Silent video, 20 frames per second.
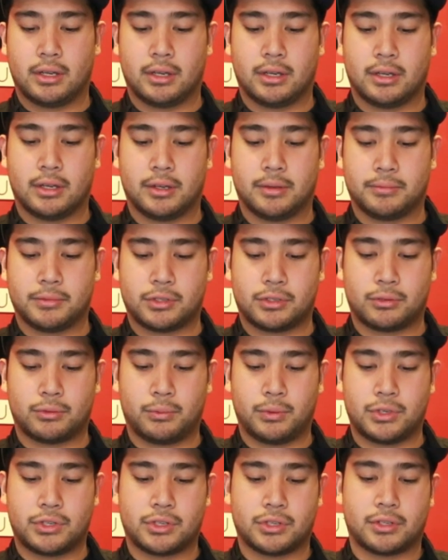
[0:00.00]
um,
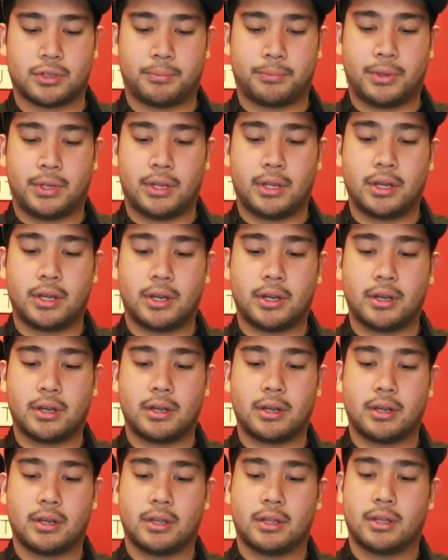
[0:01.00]
switches up
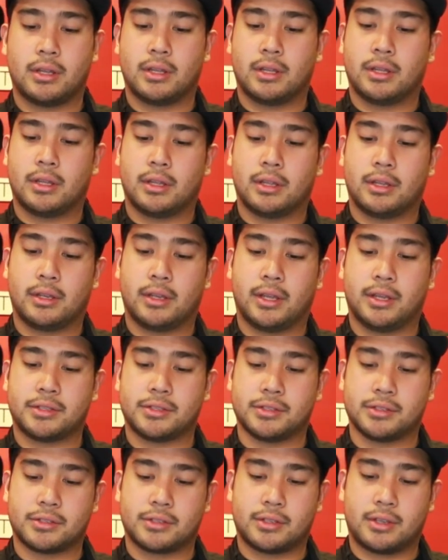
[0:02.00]
here,
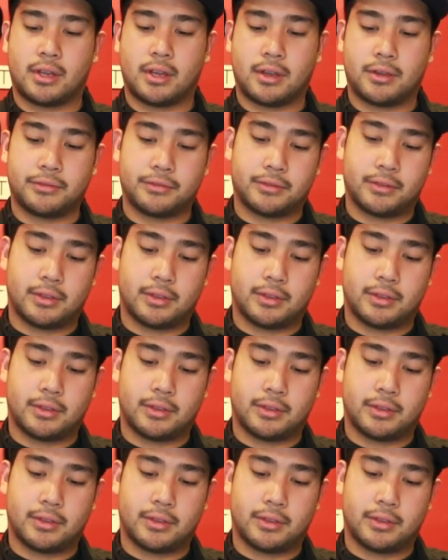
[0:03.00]
nice and soft.